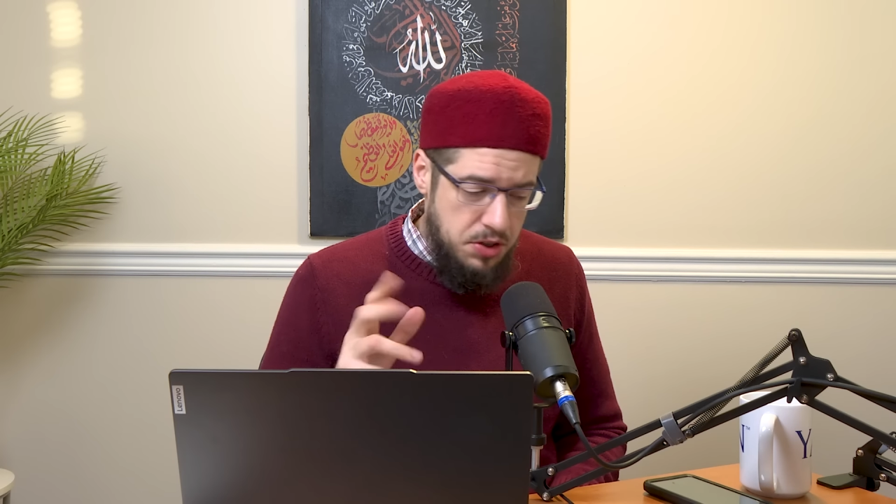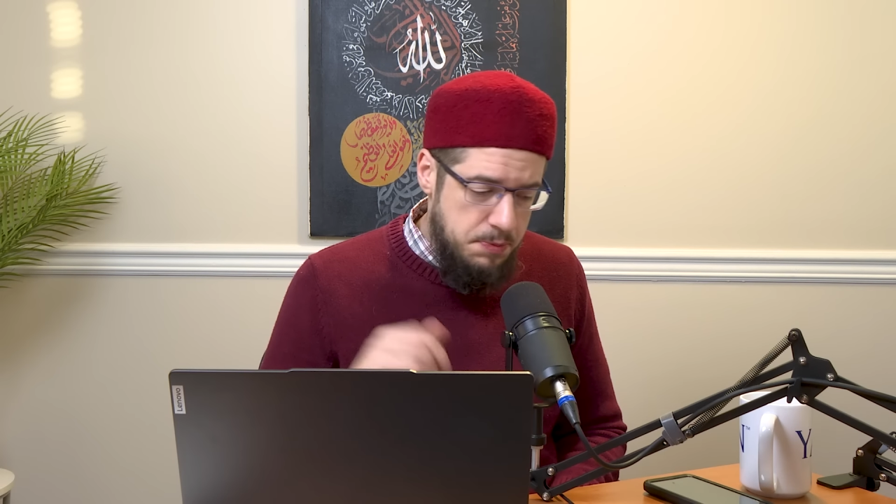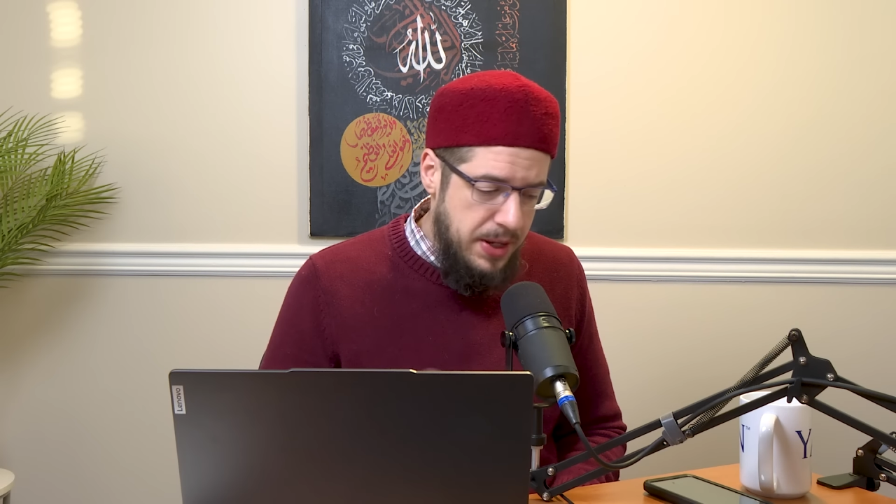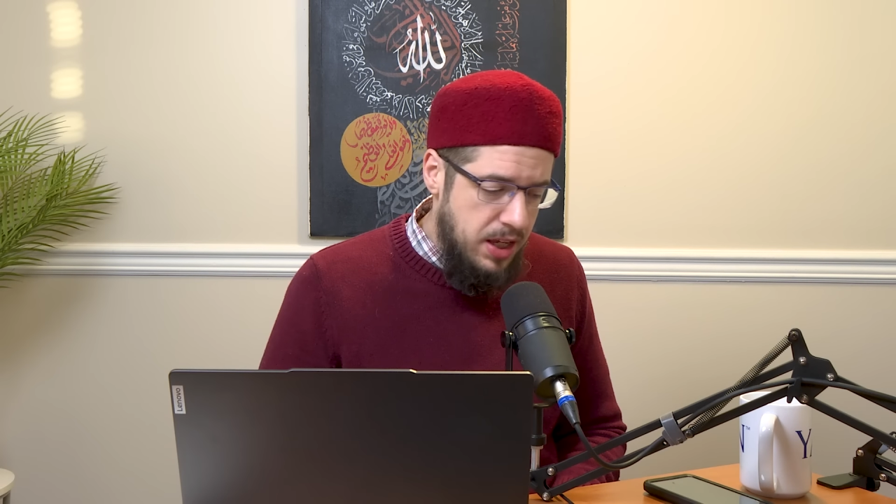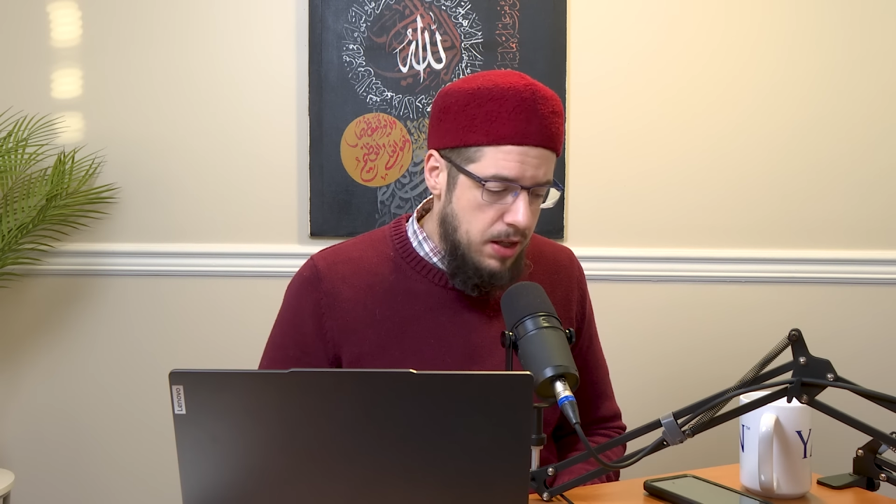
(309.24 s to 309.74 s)
So
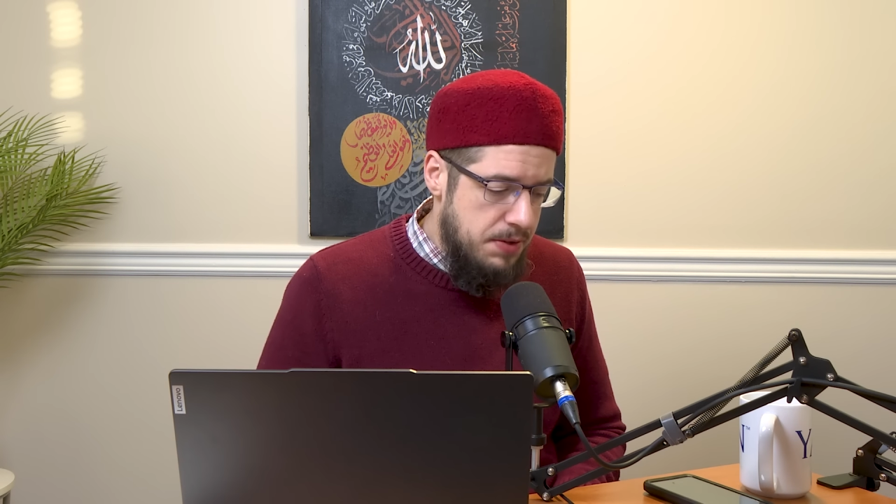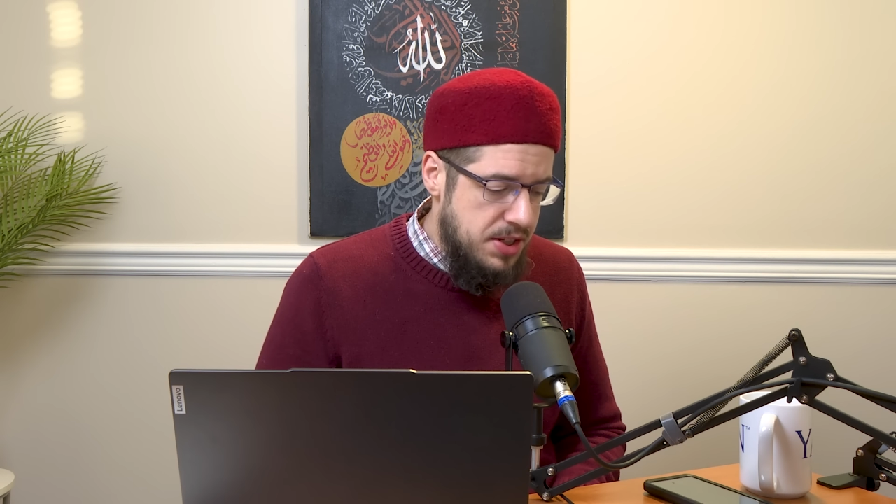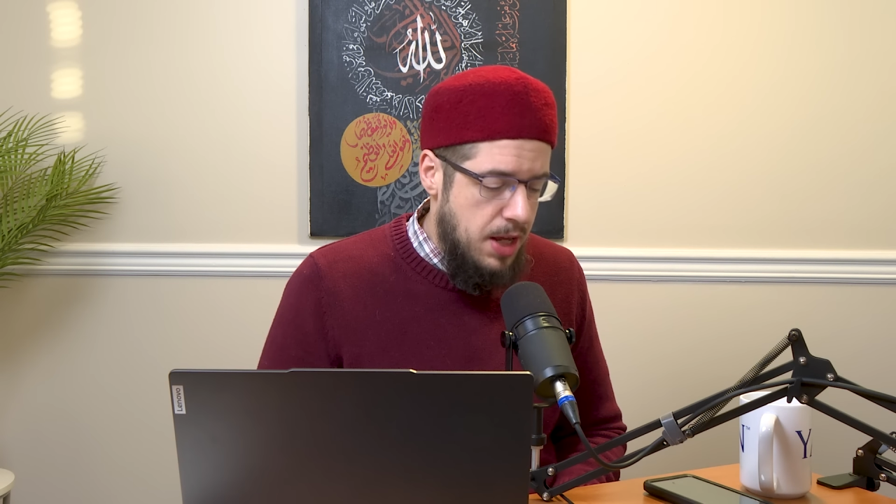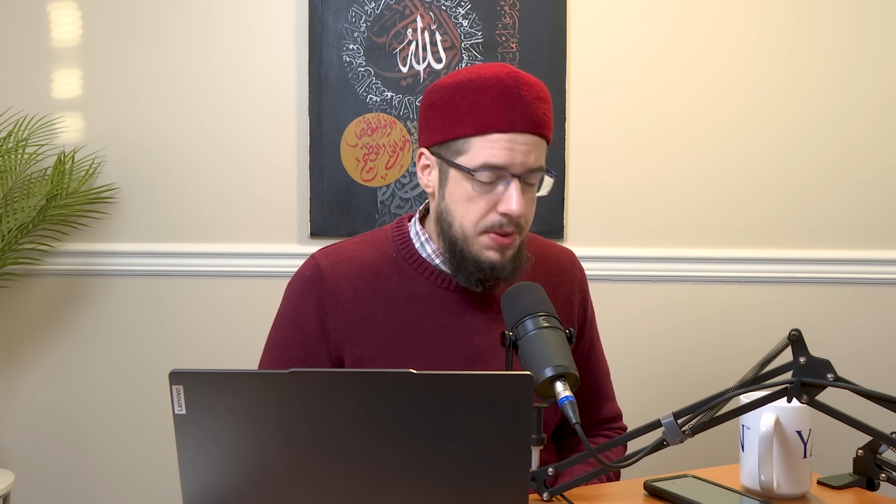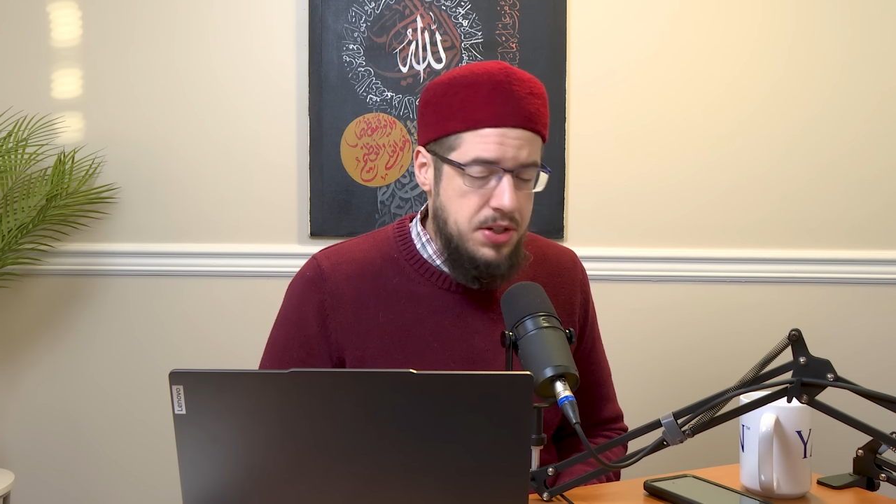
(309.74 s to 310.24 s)
speaking of
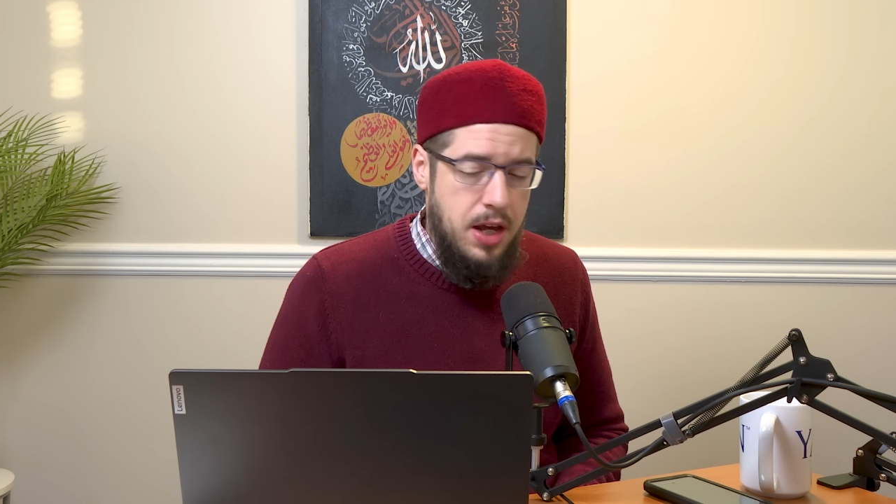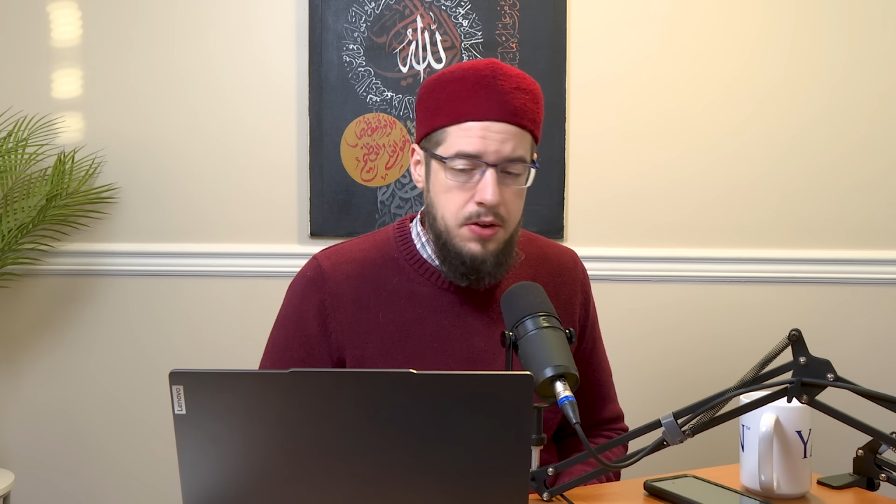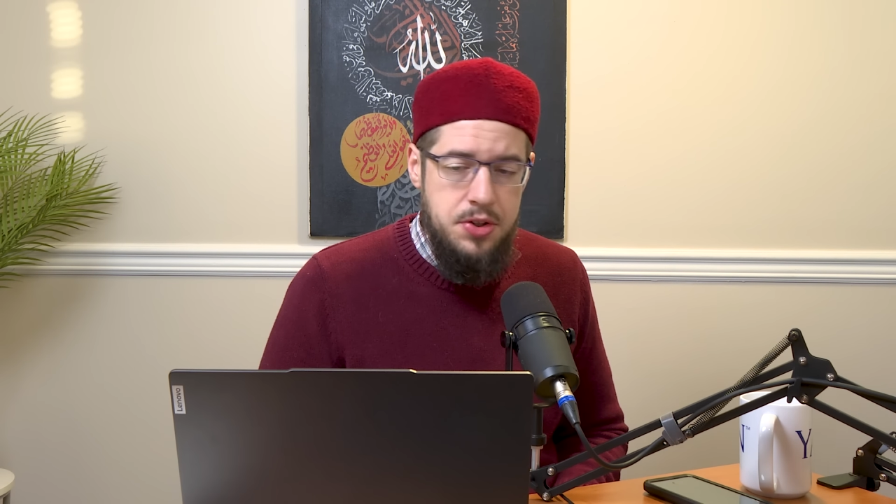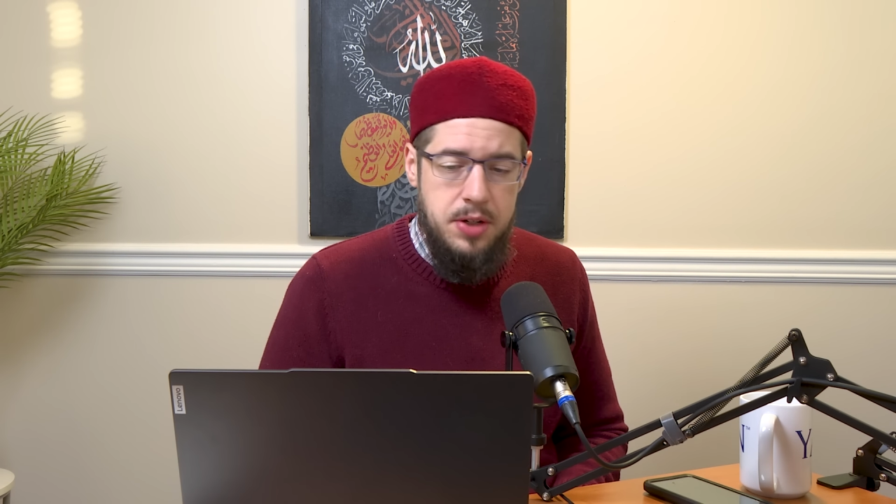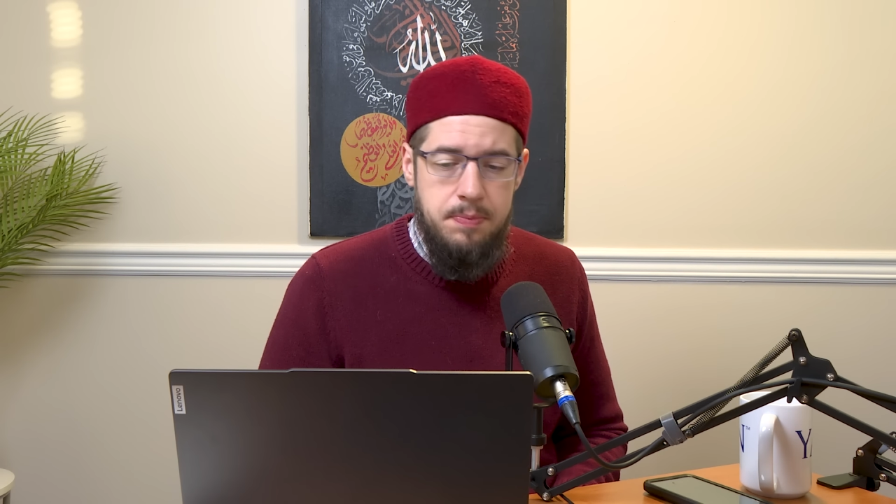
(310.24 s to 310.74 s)
Islamic
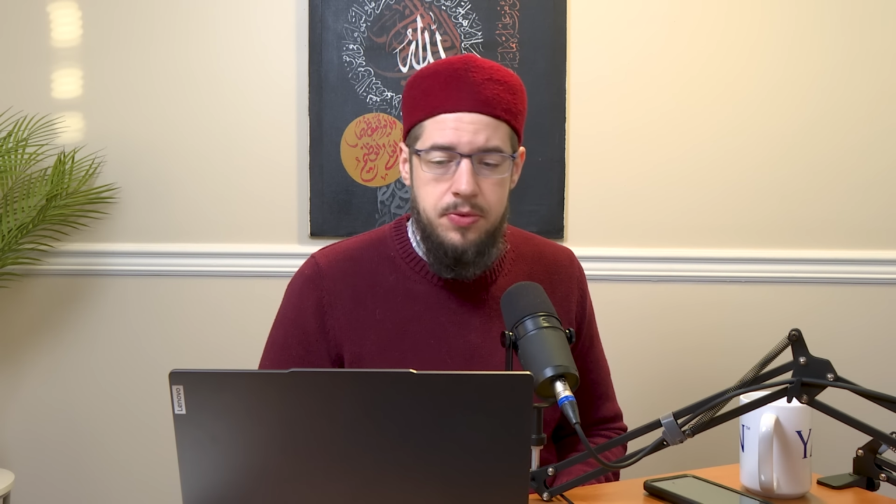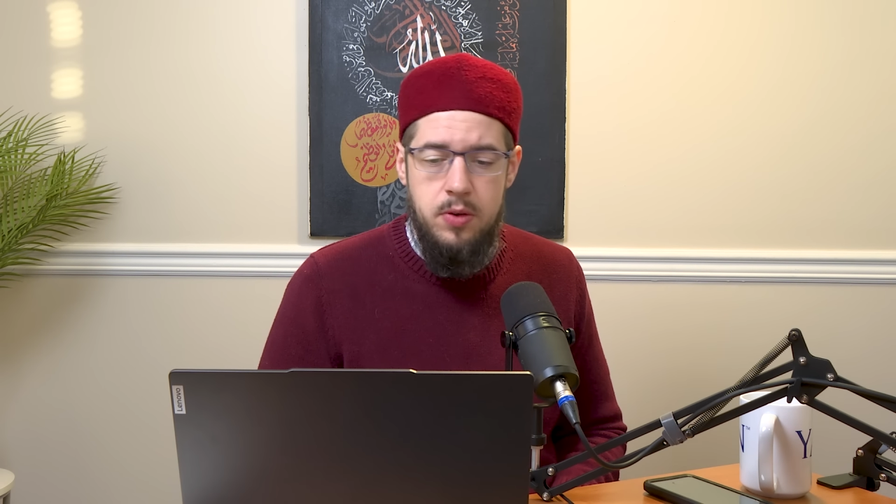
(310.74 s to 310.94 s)
scholarship,